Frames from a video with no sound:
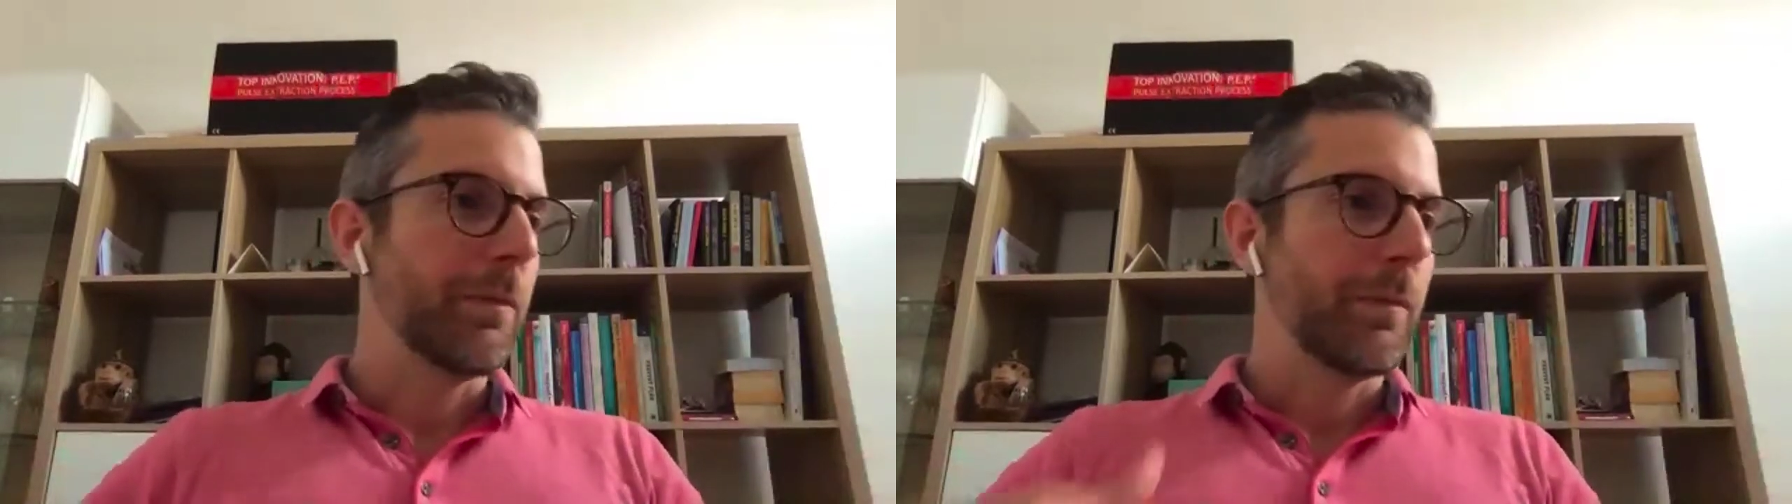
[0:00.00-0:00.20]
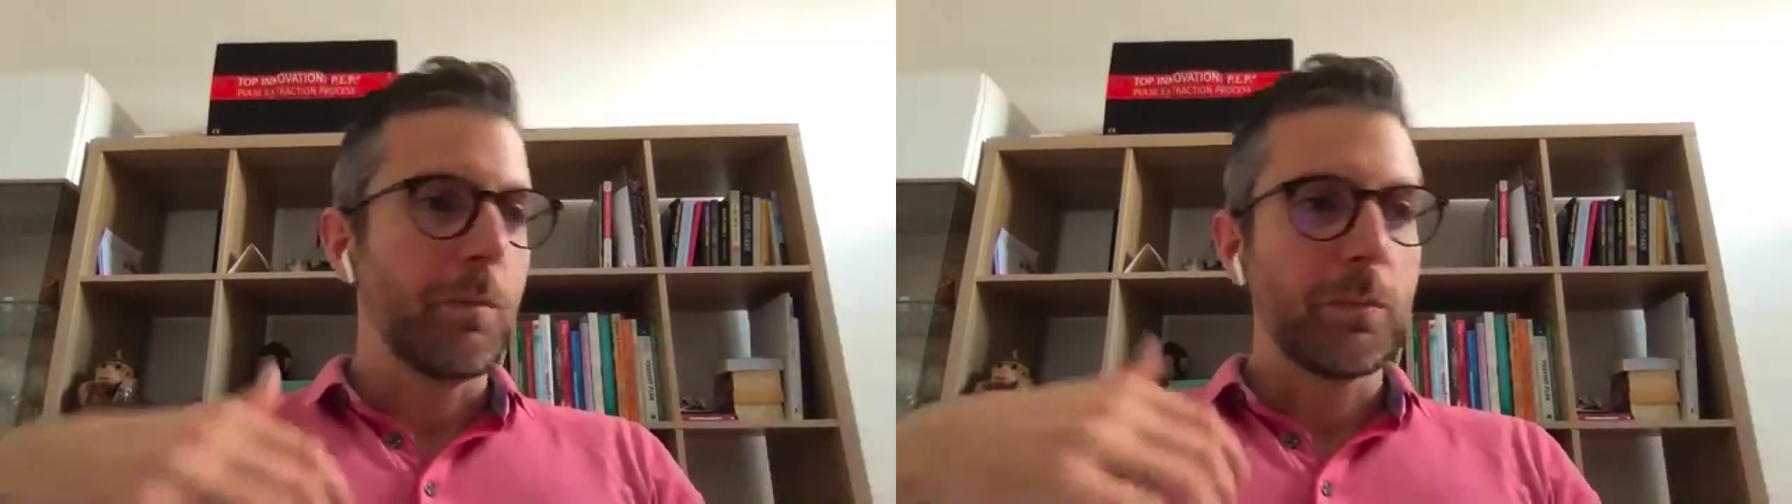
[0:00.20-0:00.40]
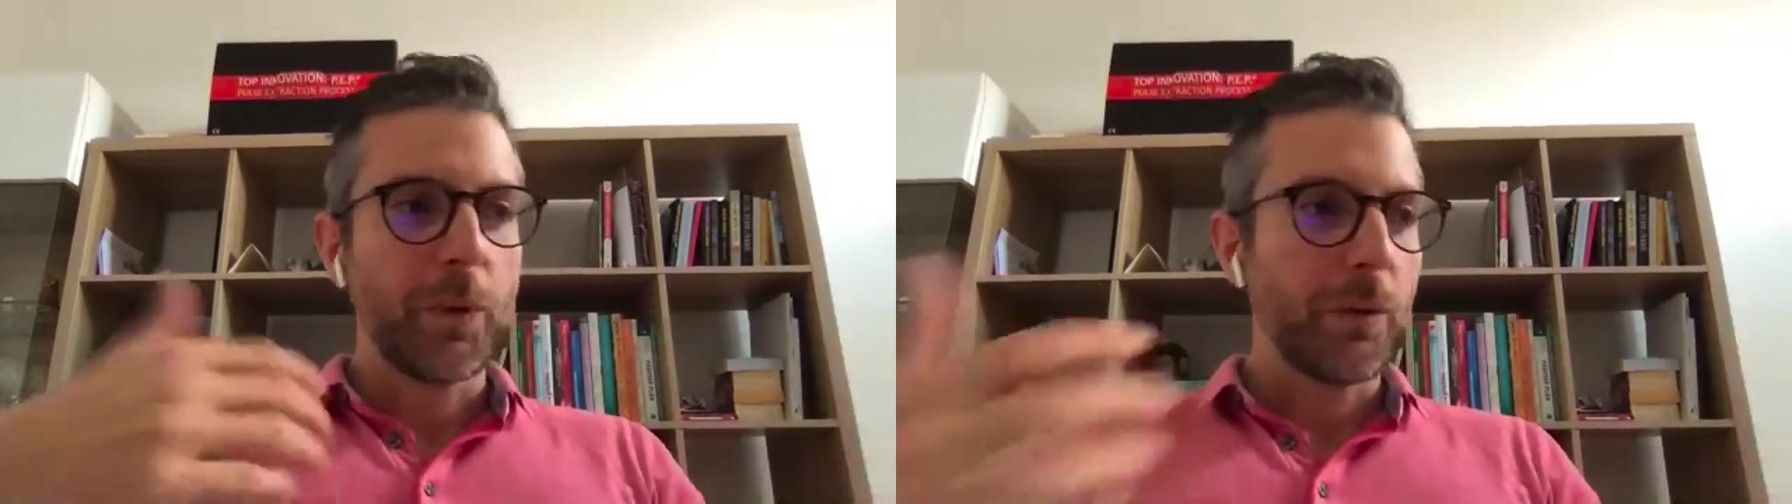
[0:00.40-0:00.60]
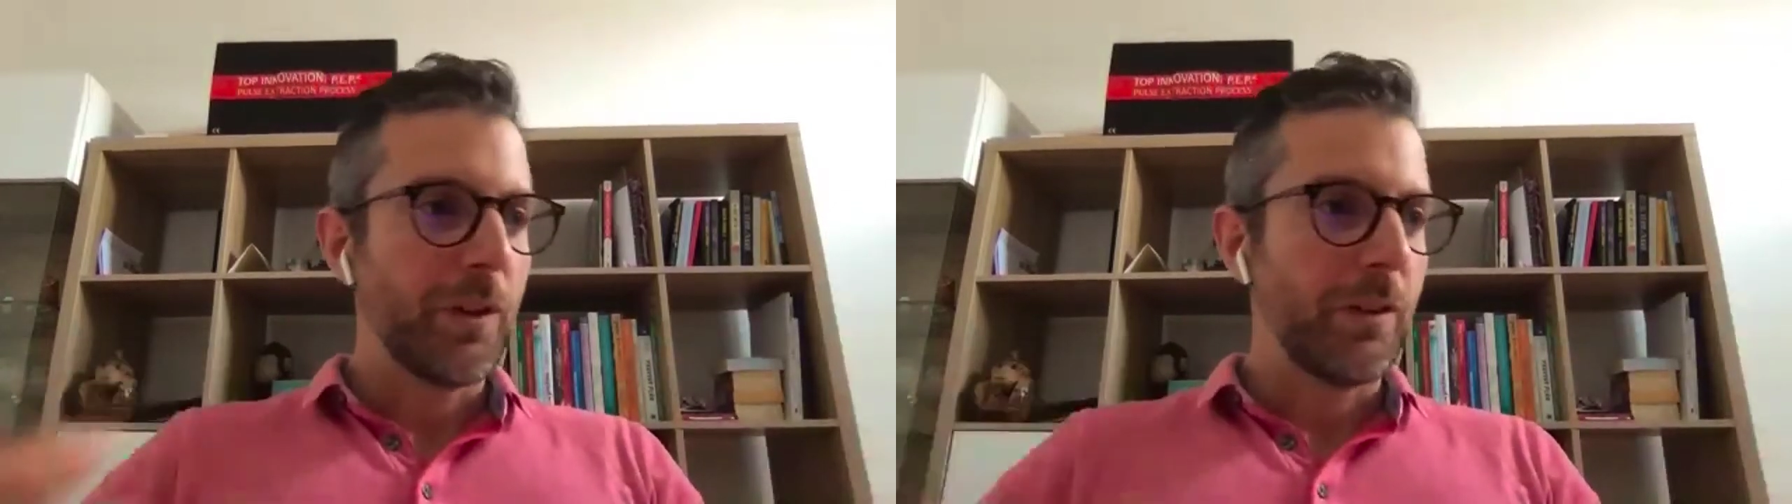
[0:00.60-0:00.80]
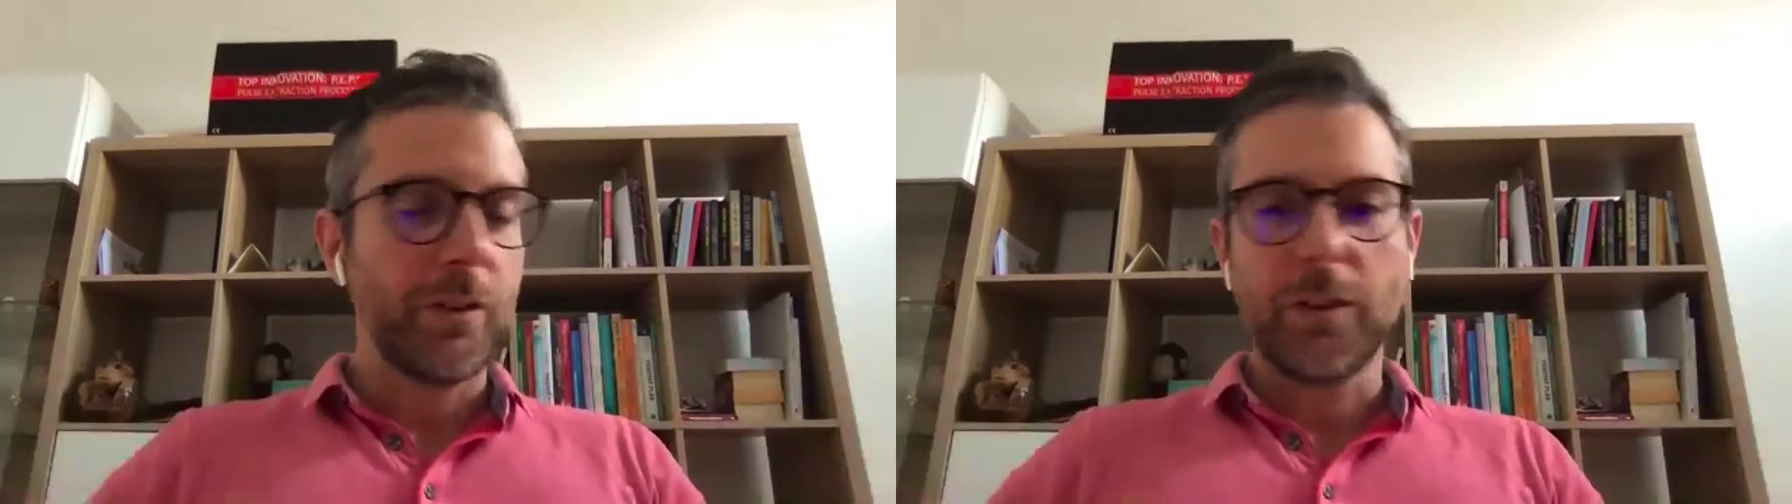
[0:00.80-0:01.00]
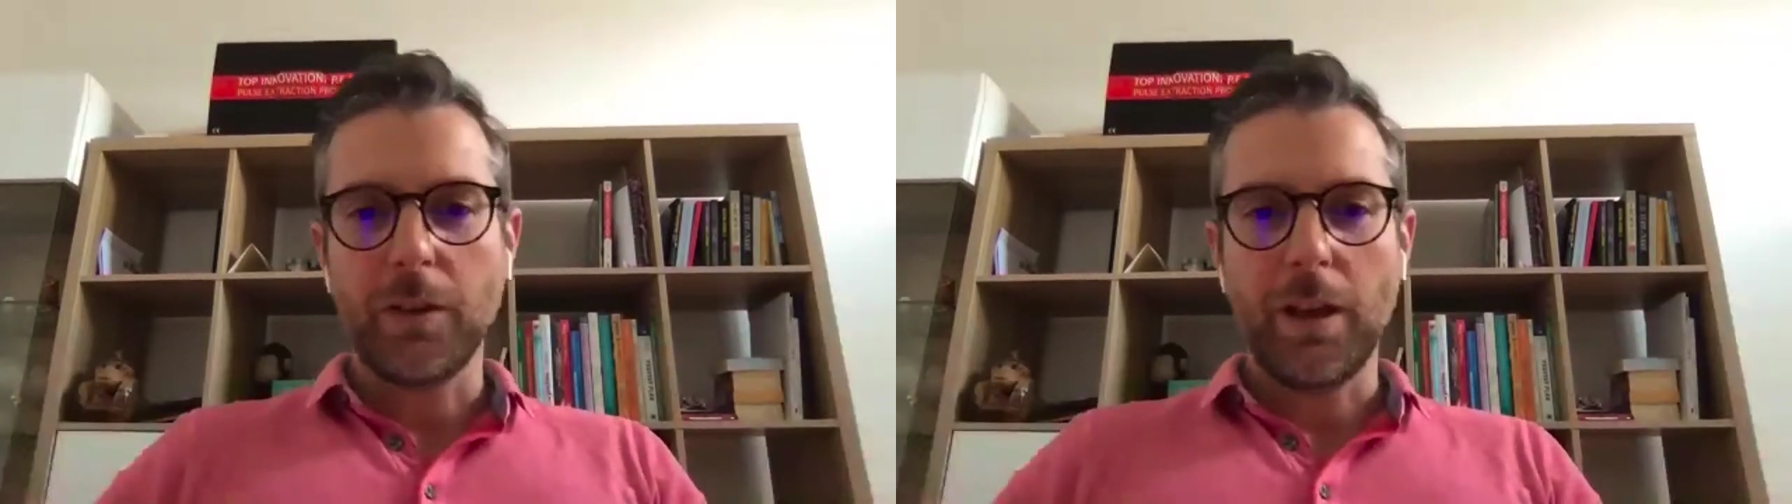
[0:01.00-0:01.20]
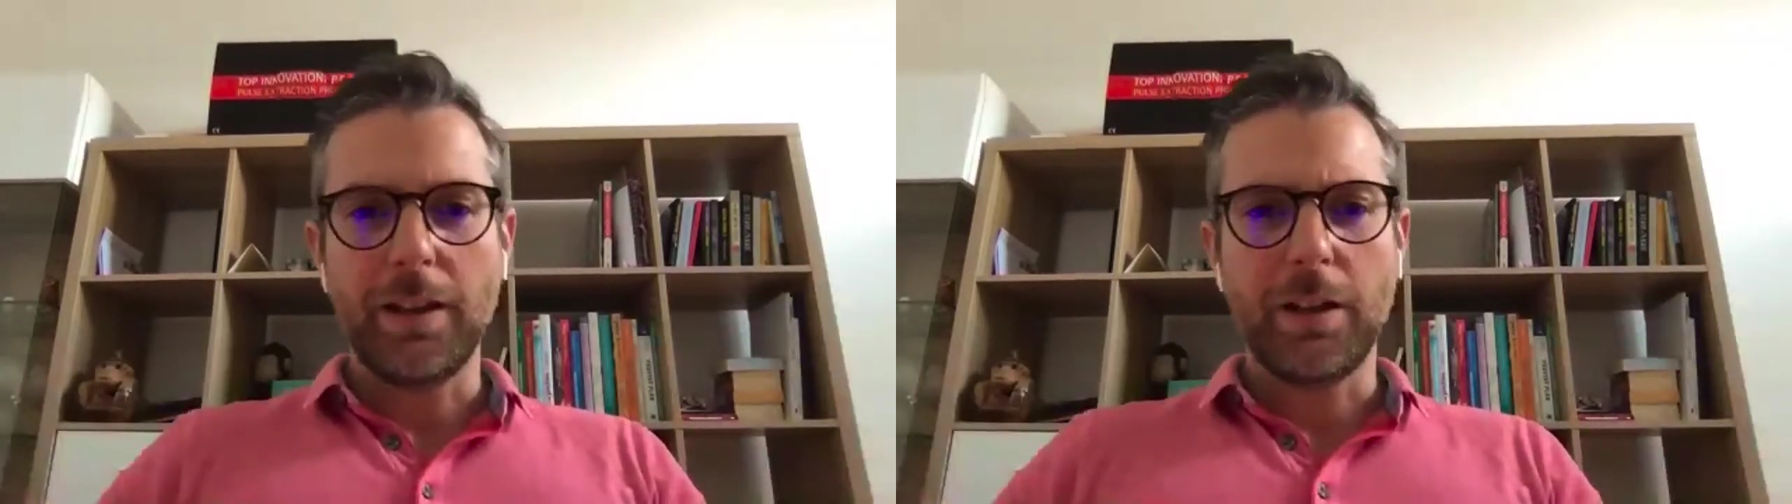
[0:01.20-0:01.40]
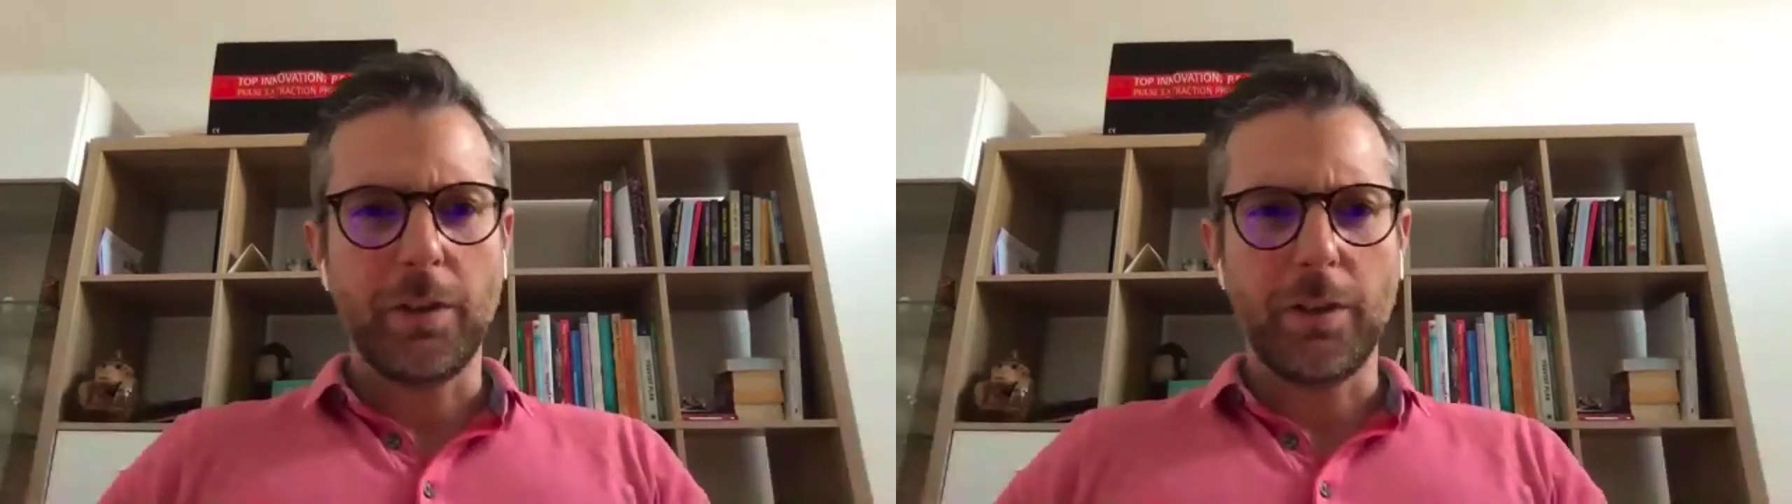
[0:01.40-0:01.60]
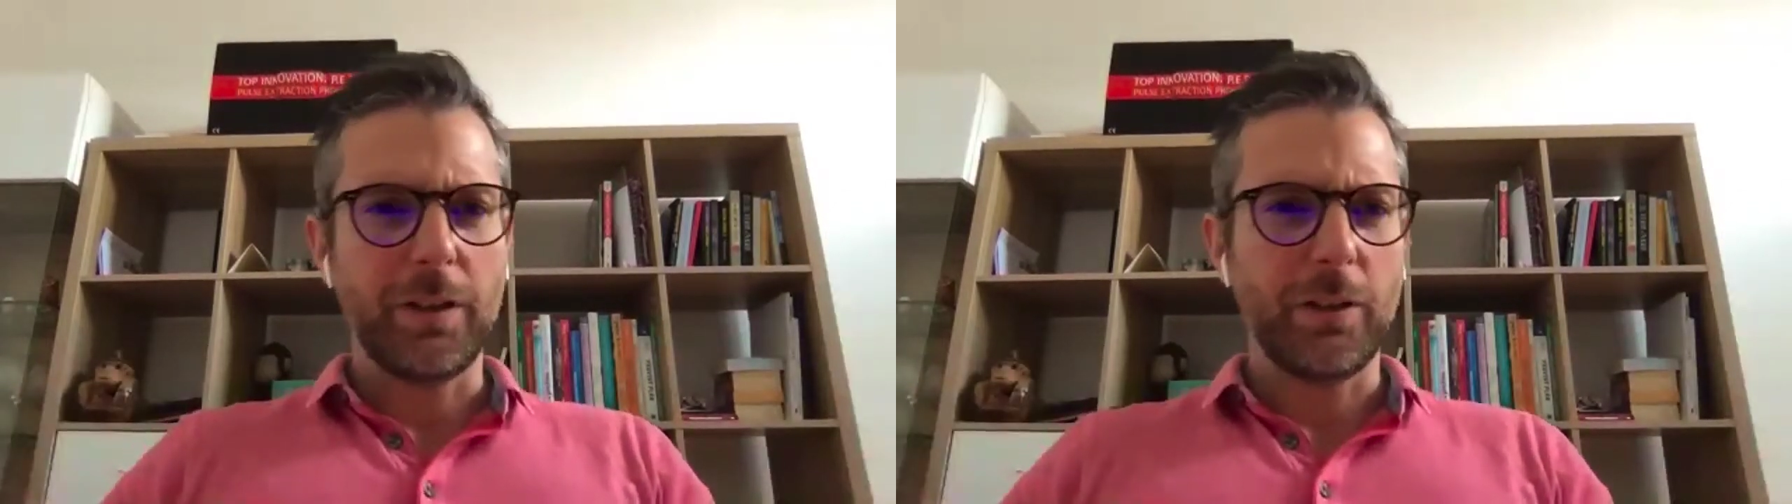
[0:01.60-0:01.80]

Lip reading: process, and everything.